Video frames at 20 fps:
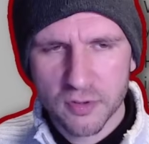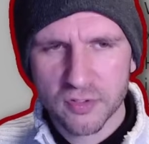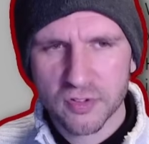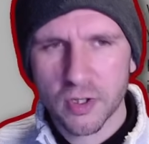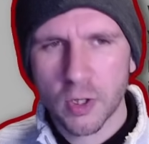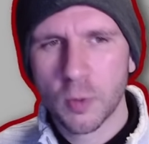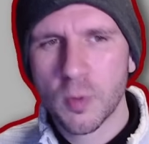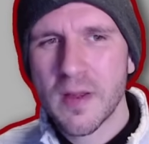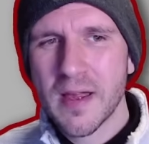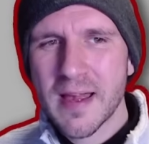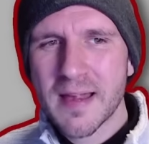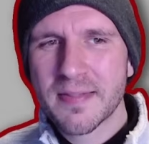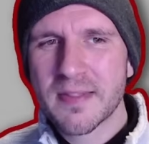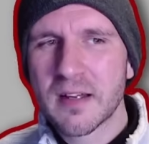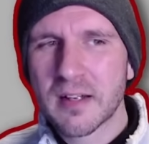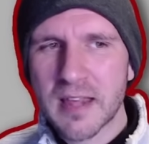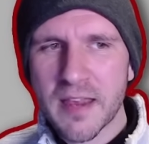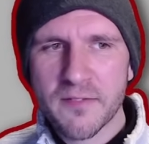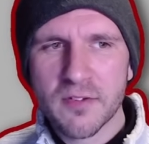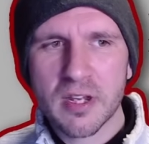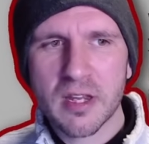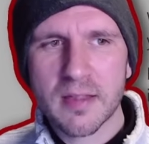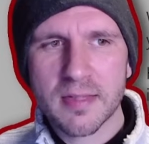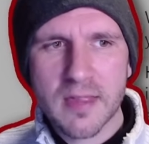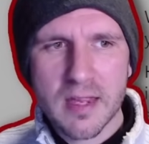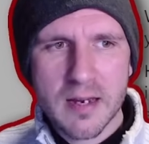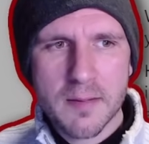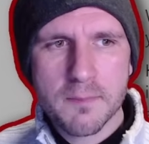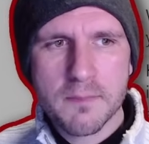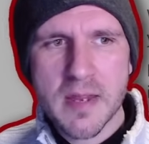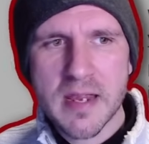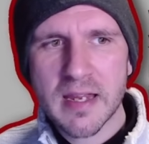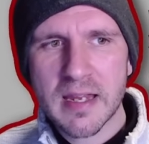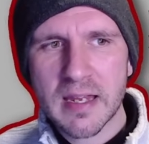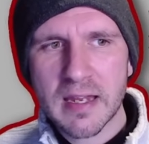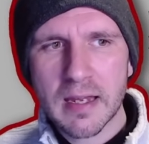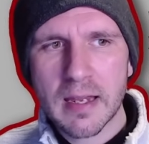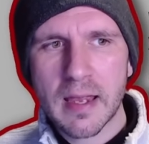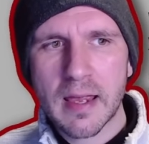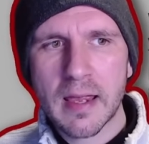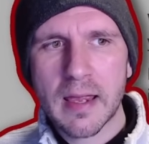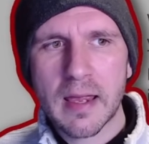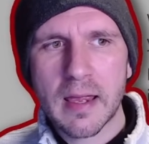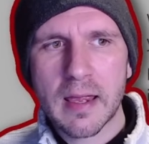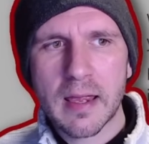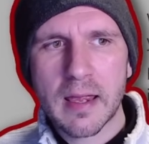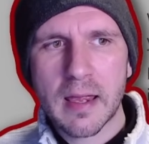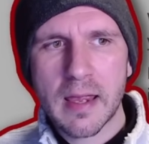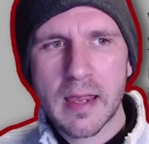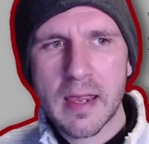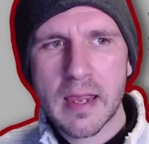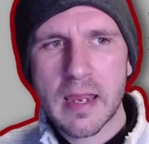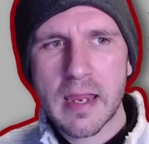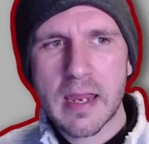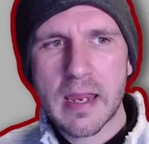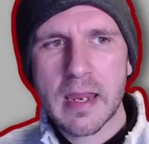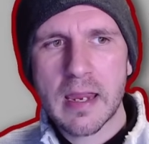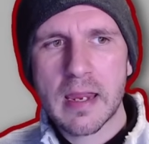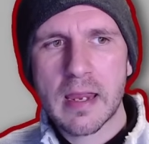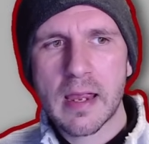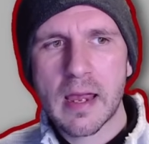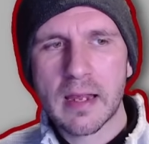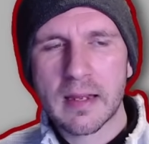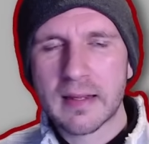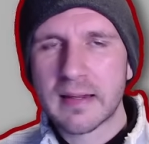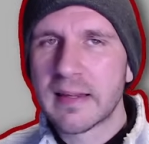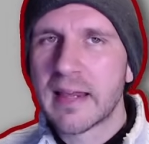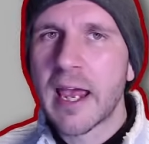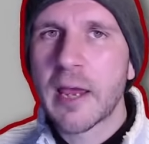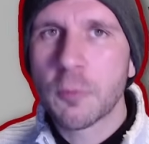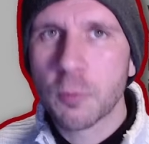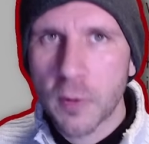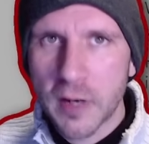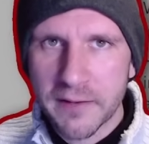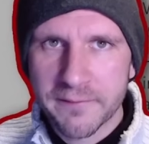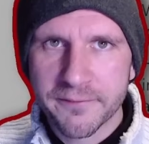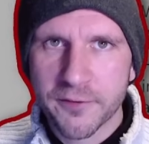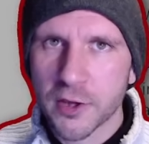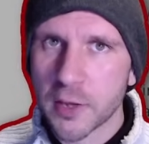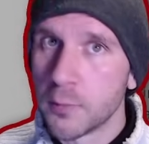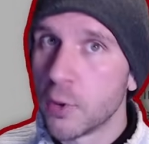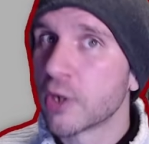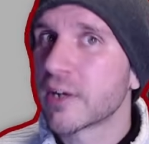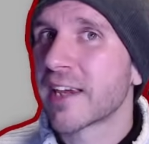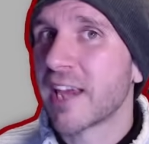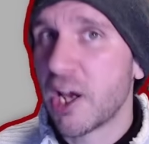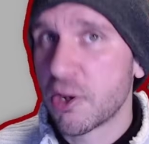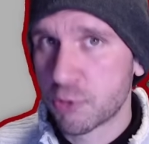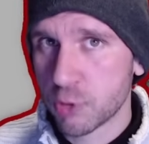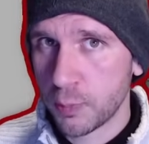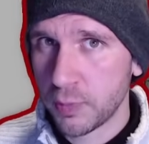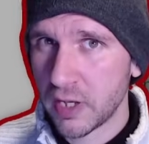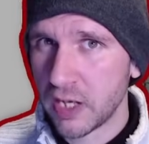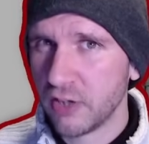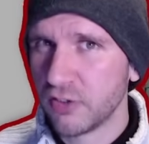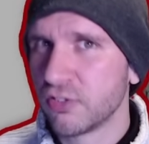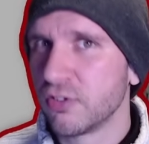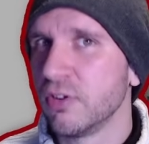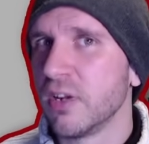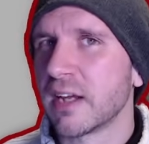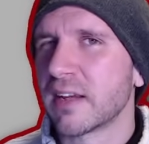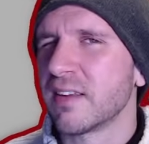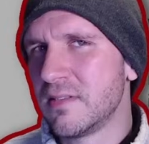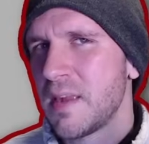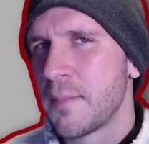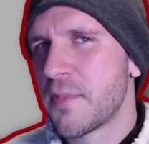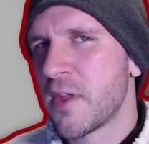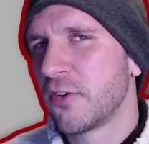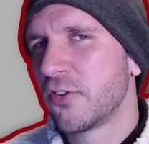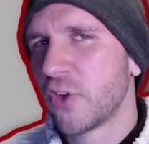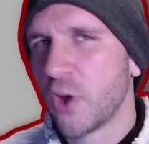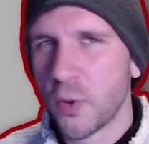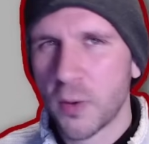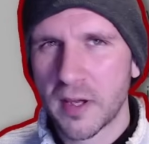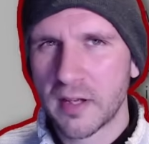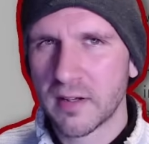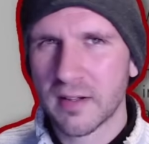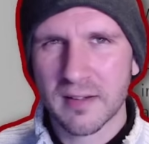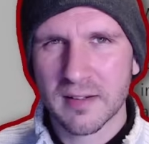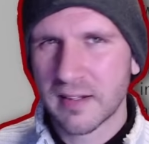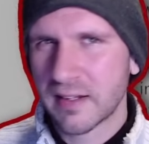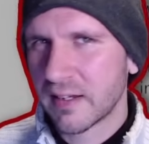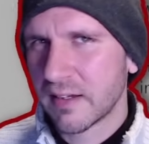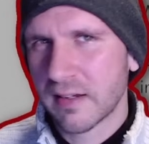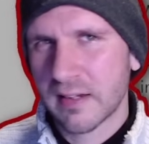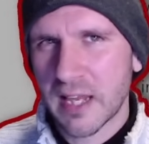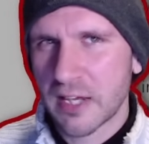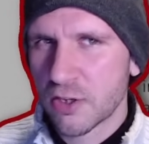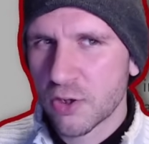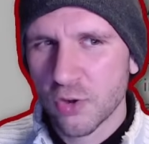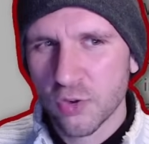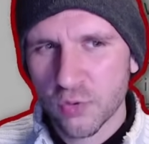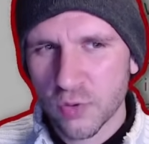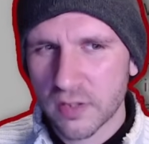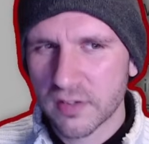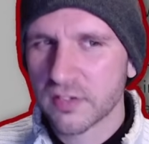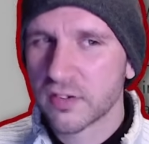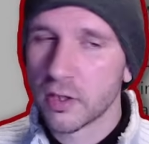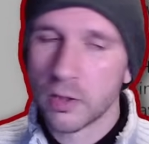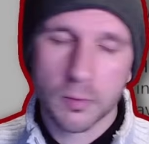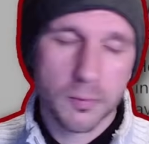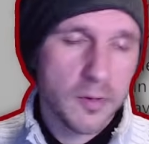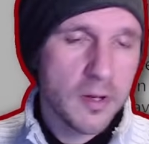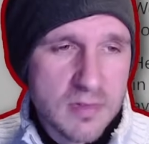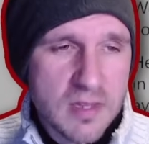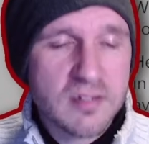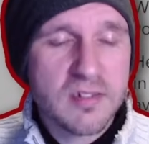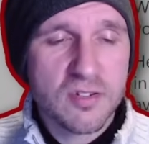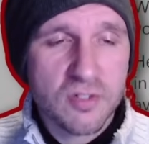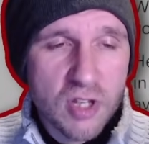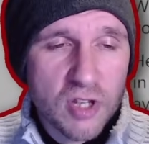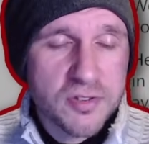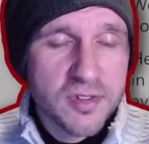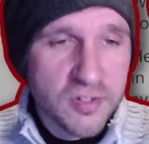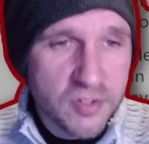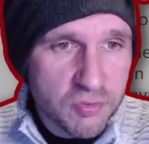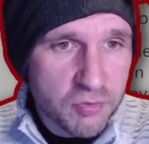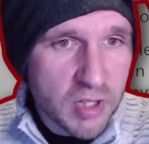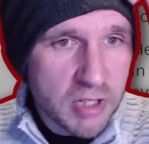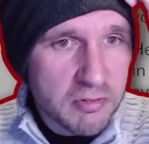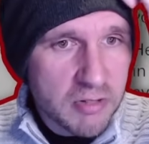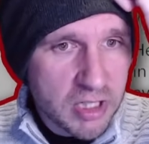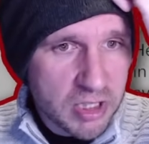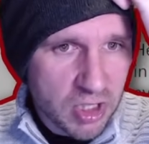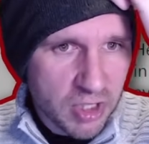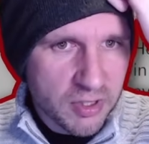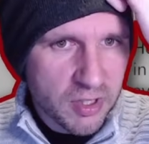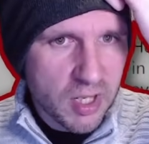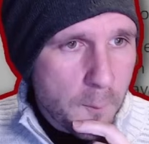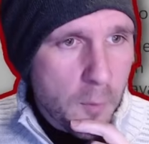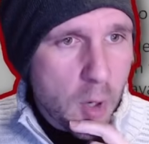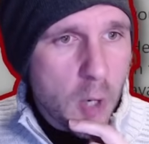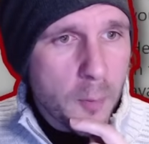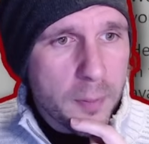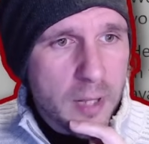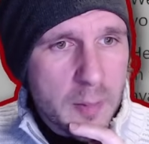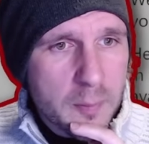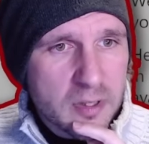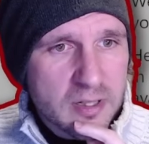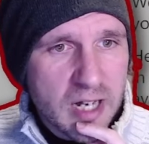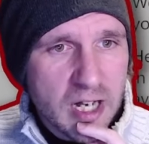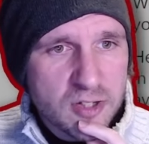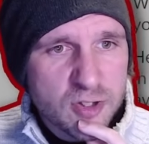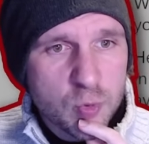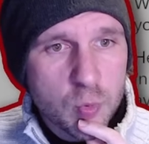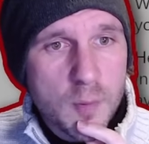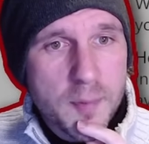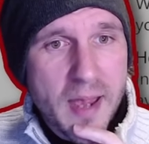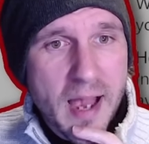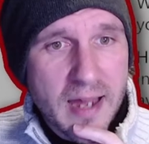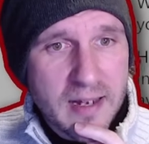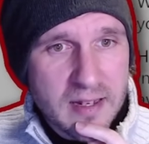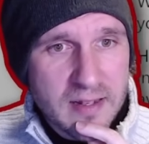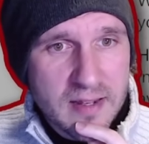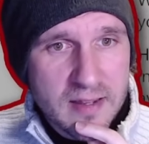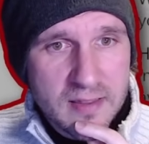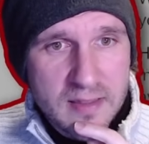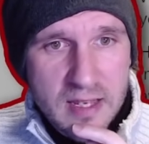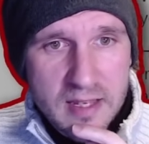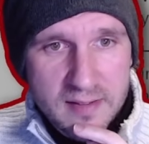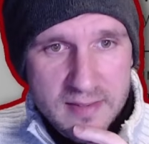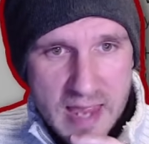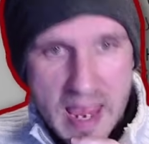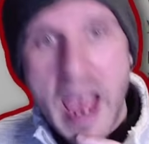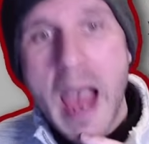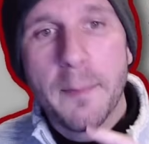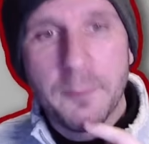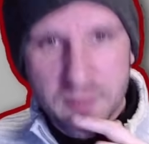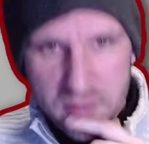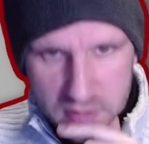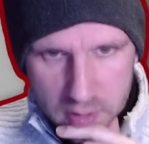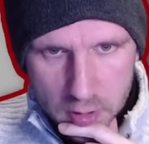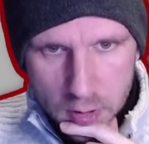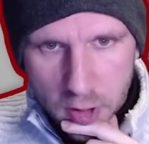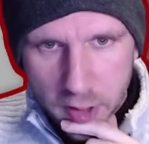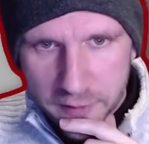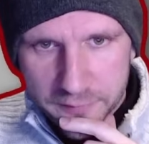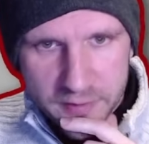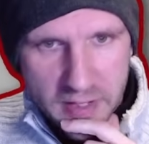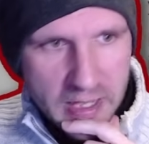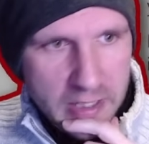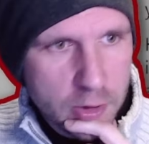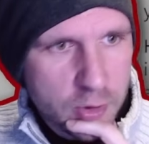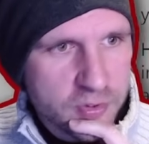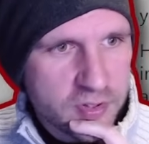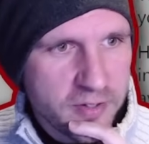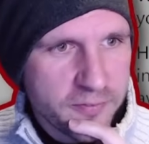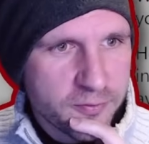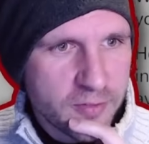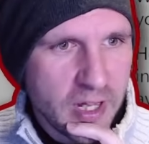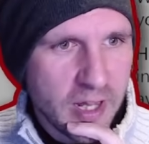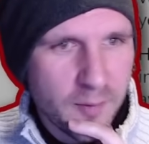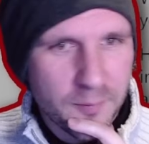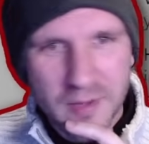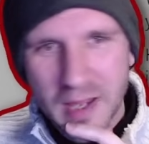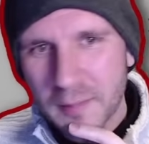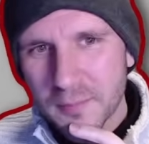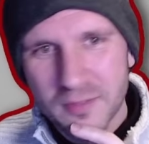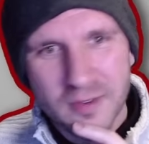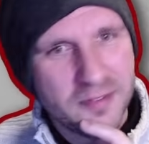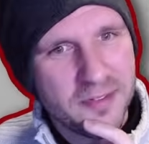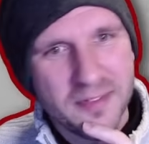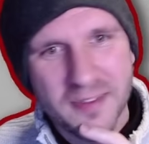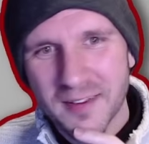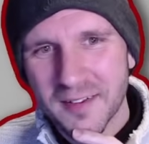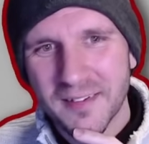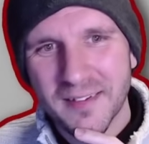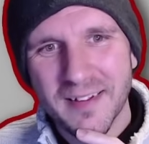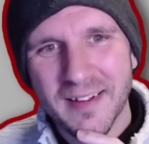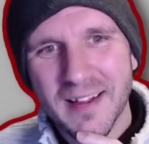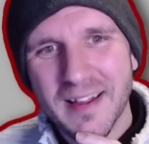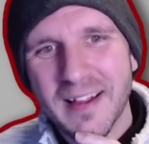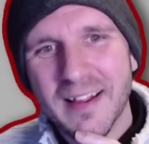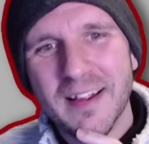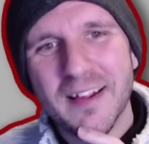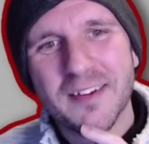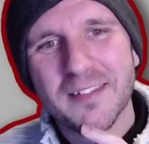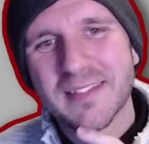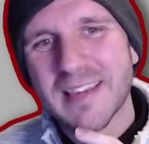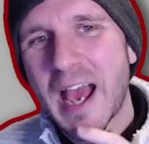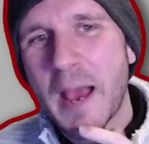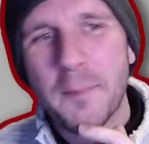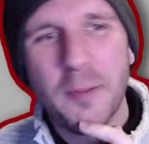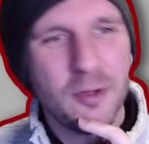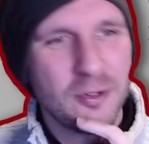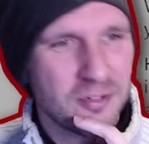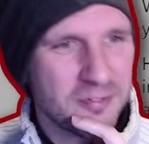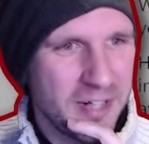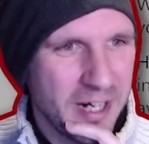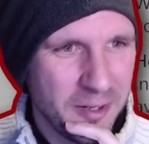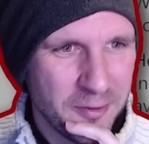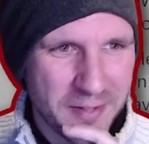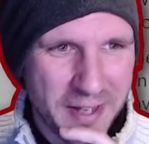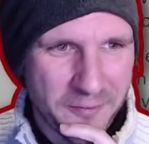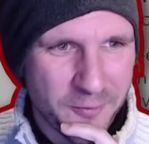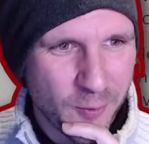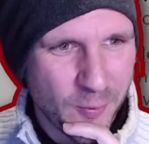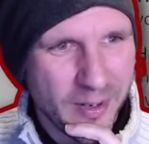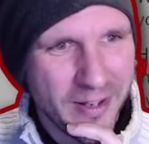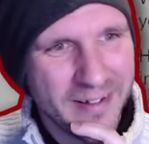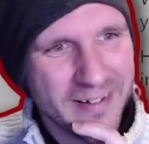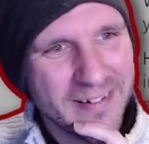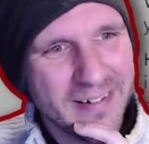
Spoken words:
So they're making a gateway for the more casual players to like dip their toe in and get used to it. So this is good. This is really good. More playable characters will be added in the Depths of Elusive Realms. I'm typos around everywhere.